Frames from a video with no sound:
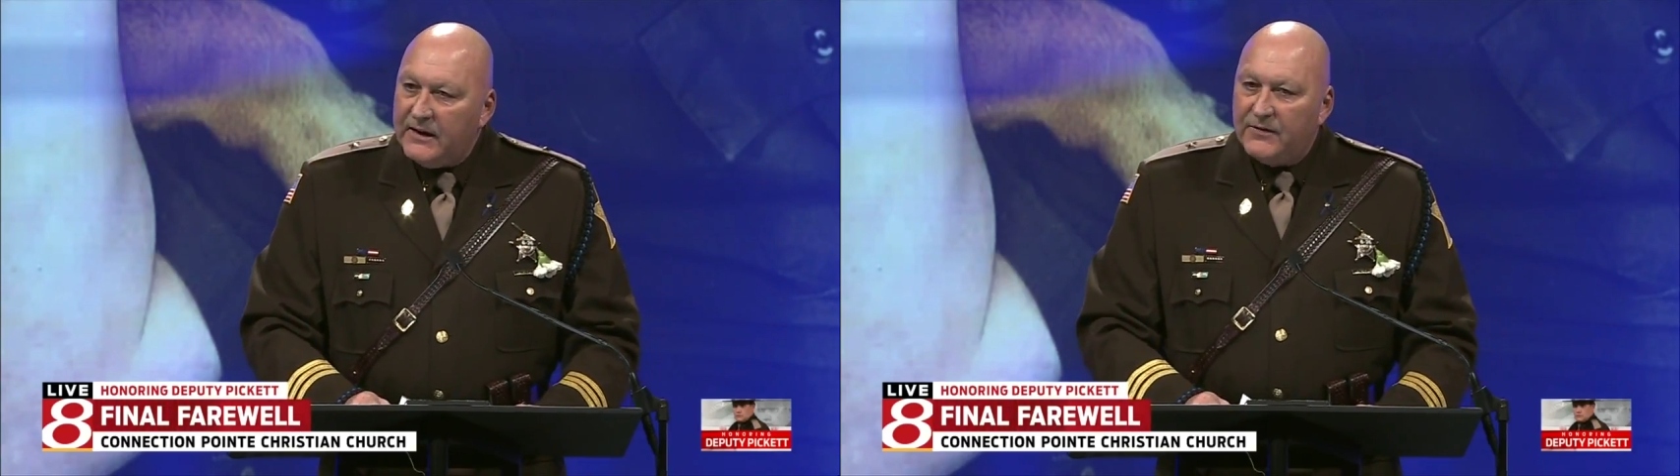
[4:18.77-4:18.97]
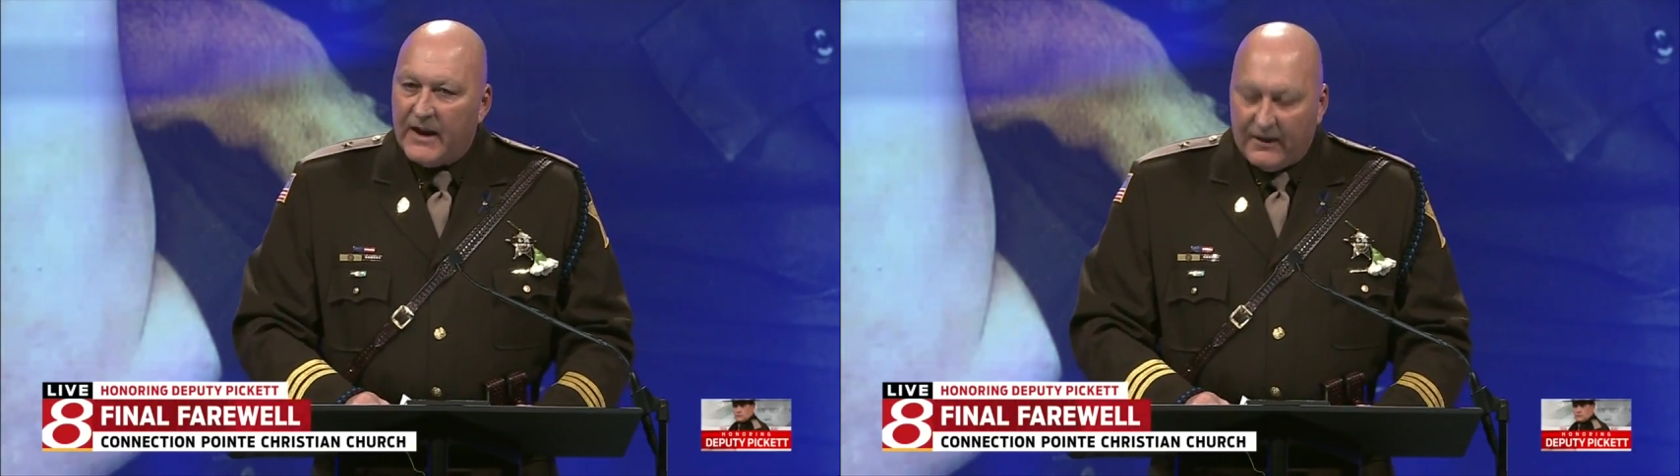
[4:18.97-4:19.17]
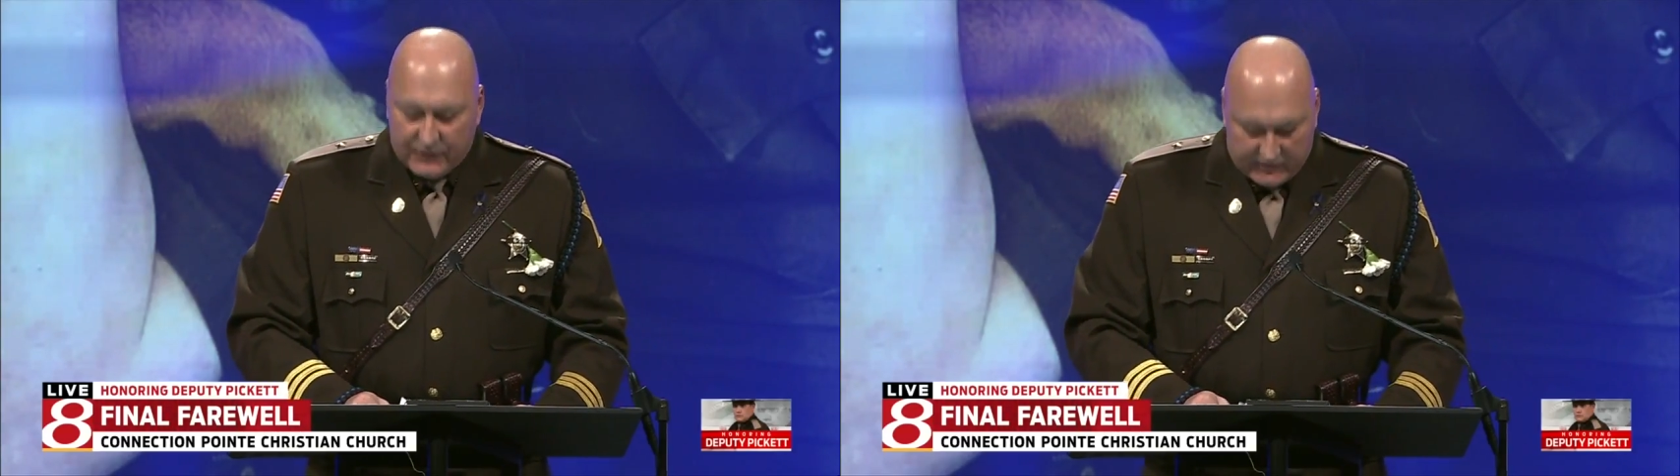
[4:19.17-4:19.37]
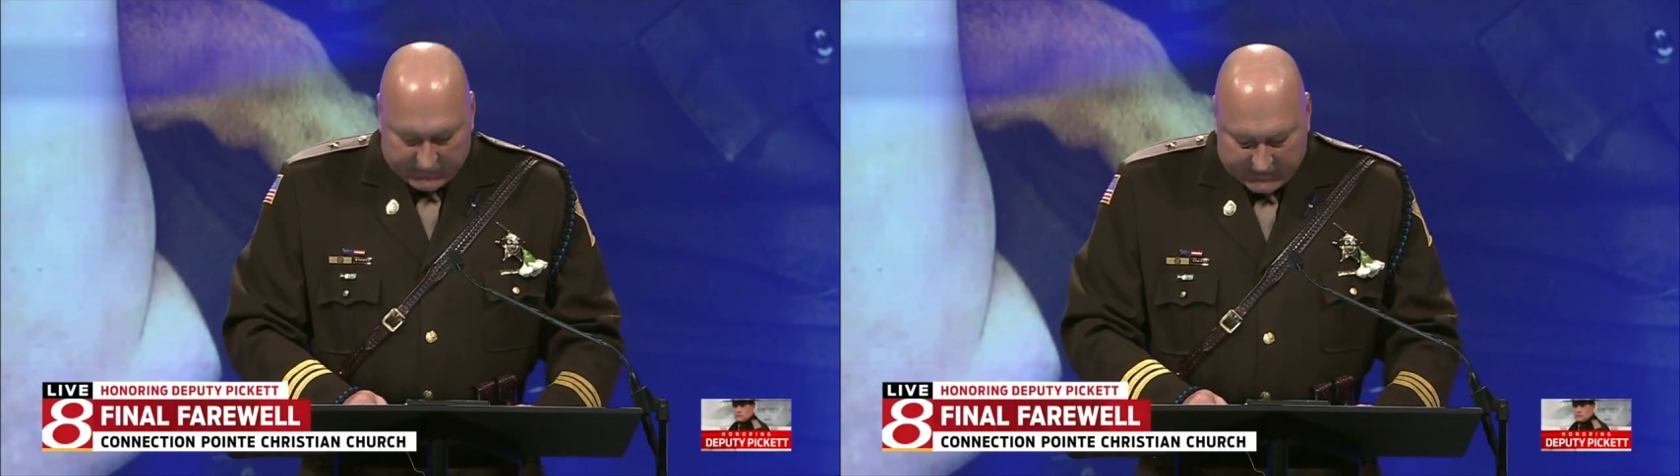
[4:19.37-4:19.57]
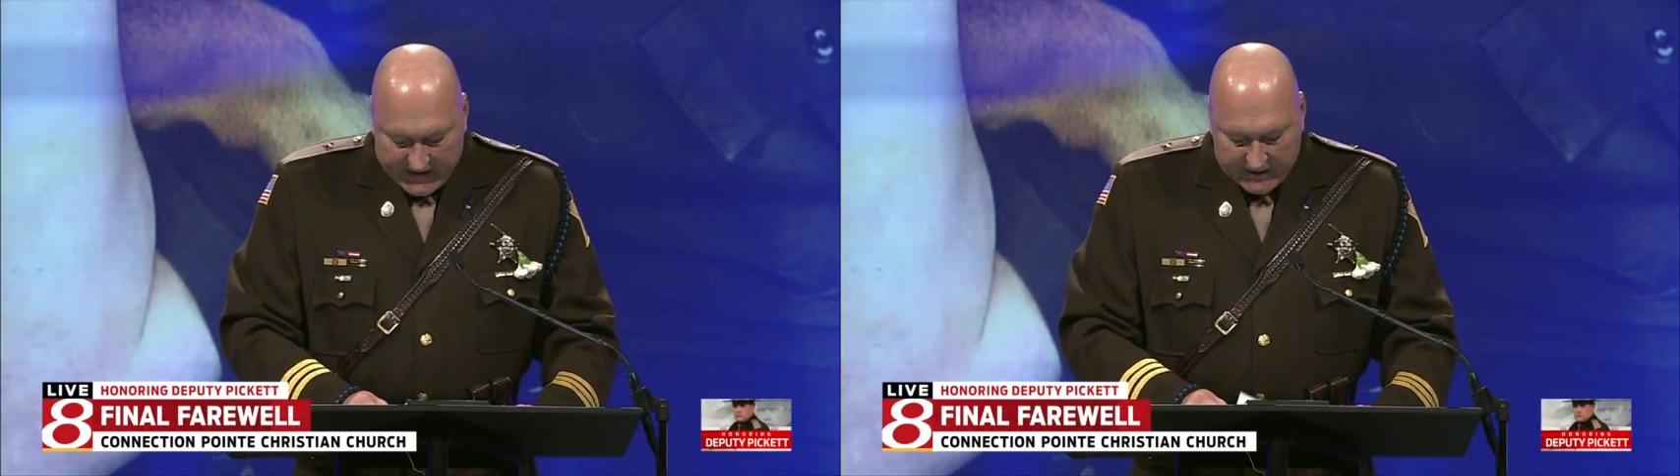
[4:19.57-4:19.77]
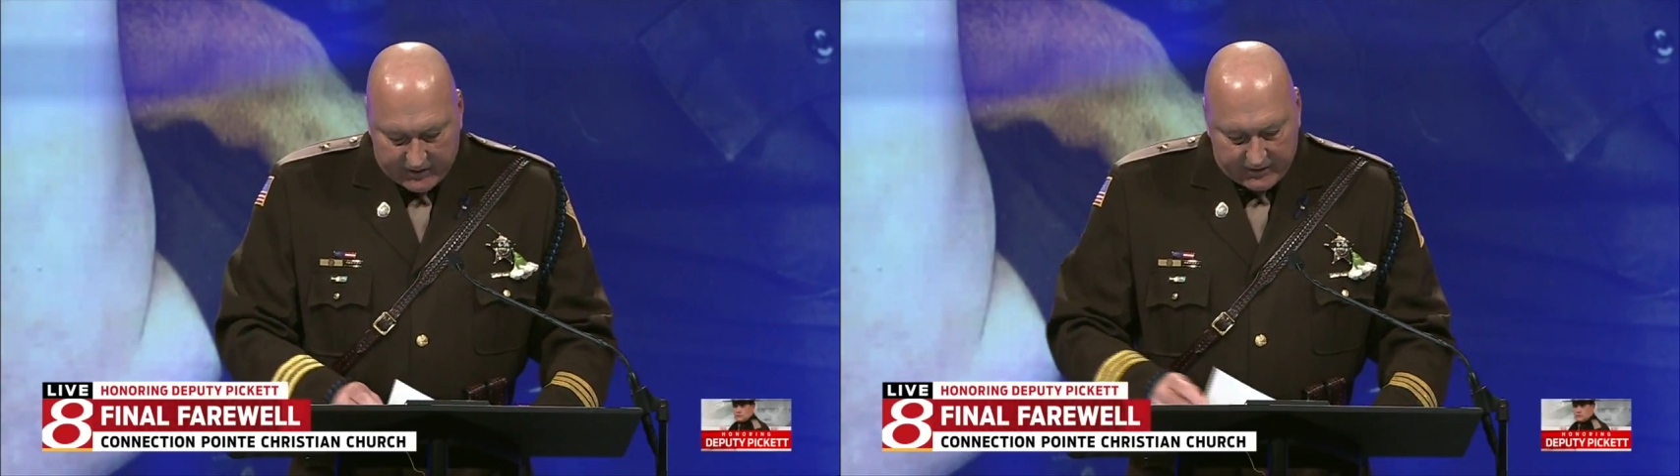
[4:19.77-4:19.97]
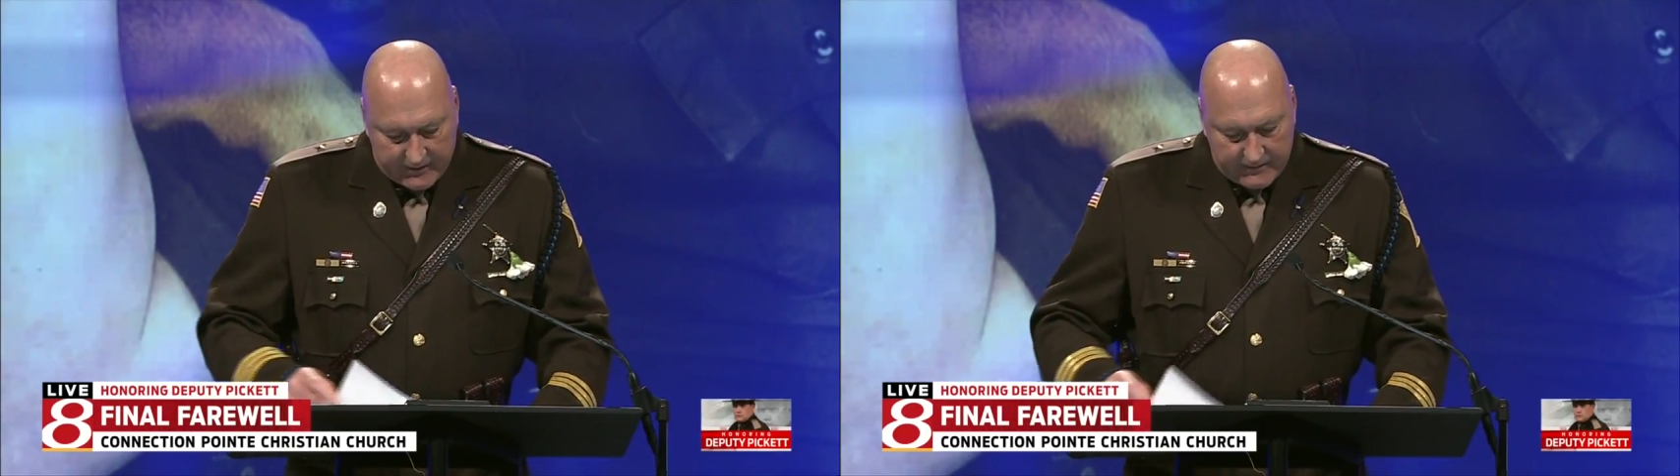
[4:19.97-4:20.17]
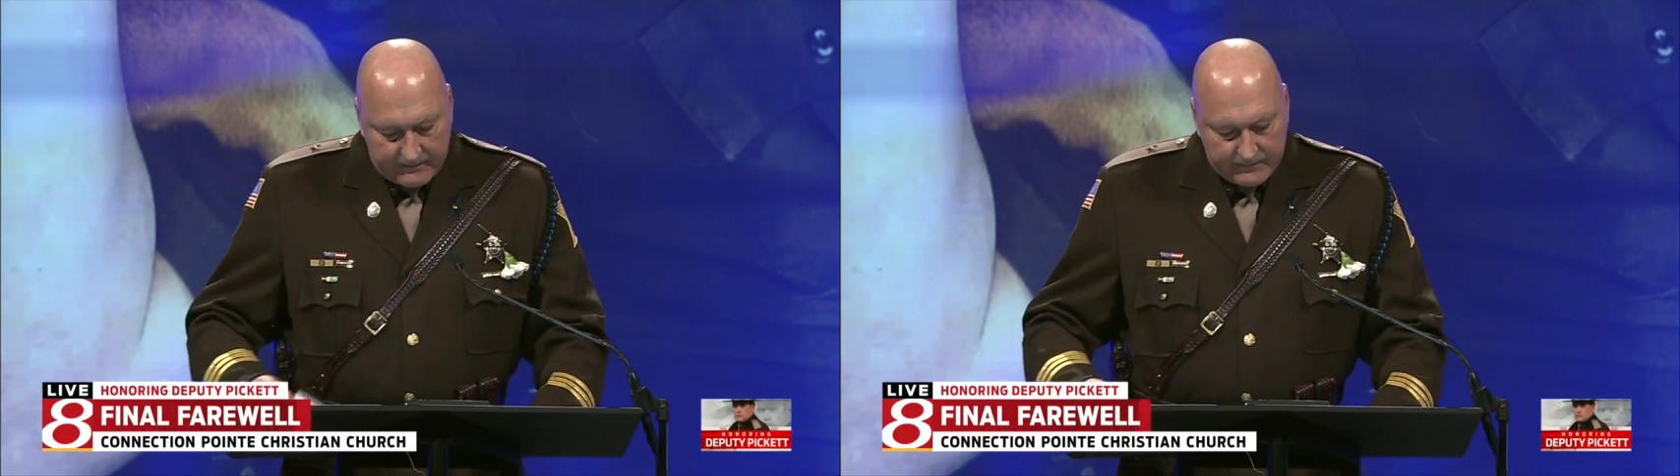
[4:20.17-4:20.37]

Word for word: even after his death.